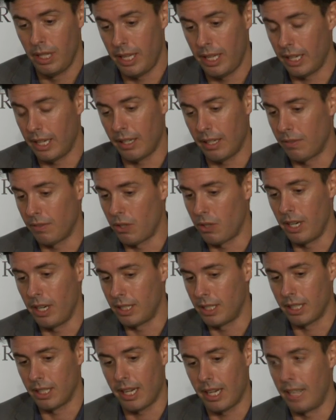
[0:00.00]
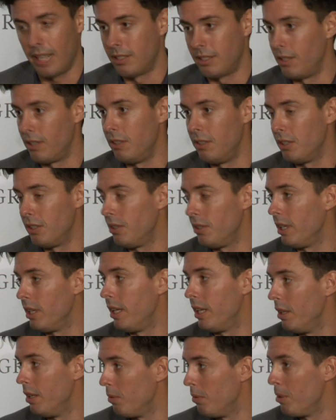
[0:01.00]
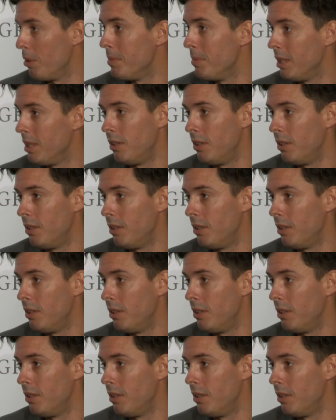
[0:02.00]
and I give credit to the guys that are doing it and the women